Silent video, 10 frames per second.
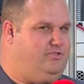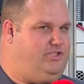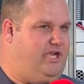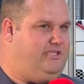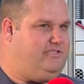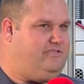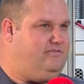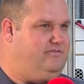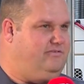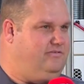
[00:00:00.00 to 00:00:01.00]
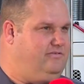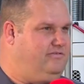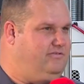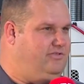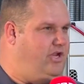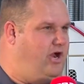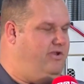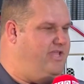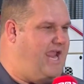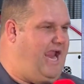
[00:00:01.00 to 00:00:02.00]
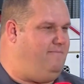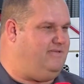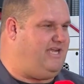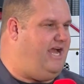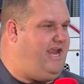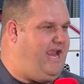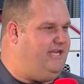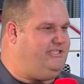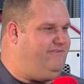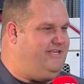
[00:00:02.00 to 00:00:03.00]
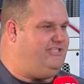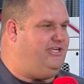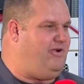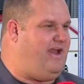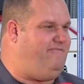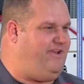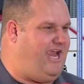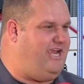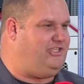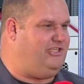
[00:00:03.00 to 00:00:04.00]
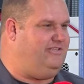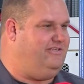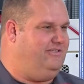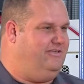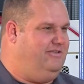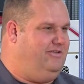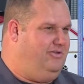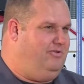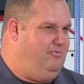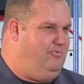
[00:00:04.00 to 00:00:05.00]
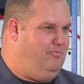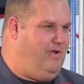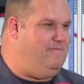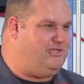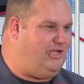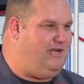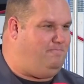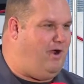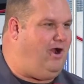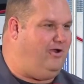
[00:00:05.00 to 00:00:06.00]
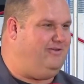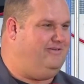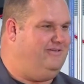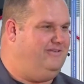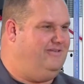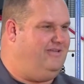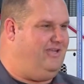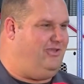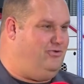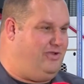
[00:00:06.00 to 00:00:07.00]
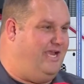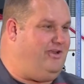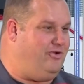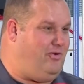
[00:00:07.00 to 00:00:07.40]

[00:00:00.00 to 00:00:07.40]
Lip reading: just, you know, in the Amazon age of instant gratification, we machine a part, you get your